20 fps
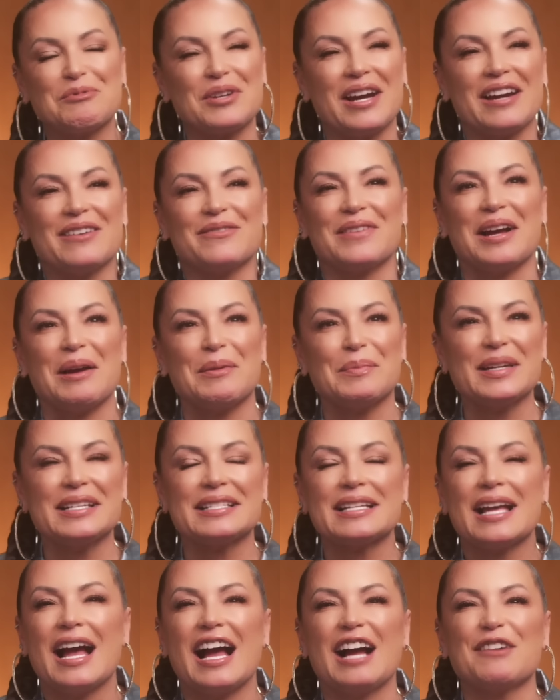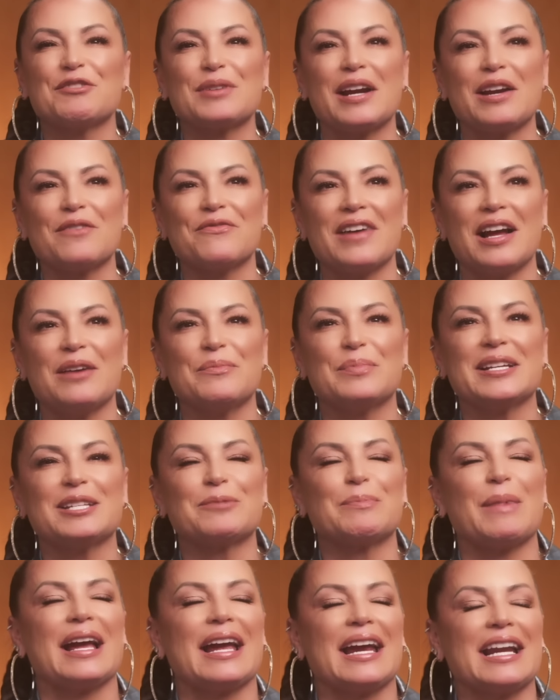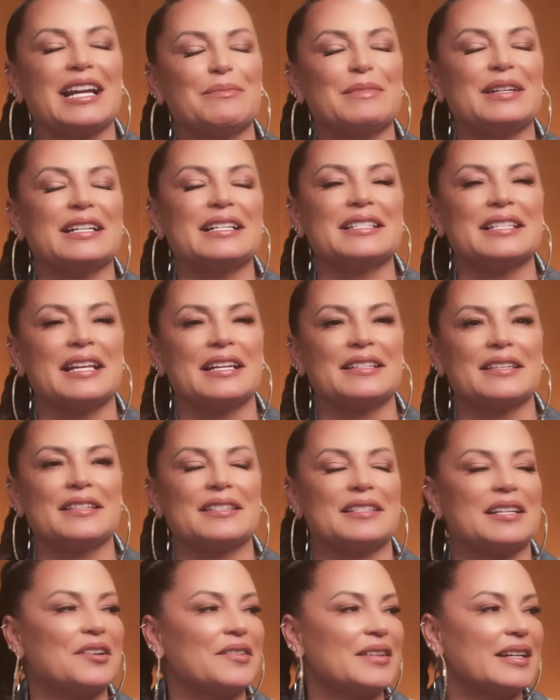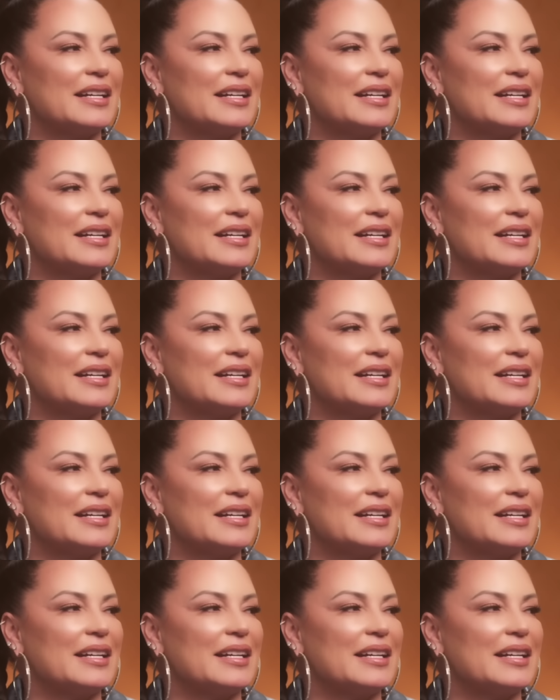trying to find peace. Right. I'm trying to find peace by you any means to. necessary.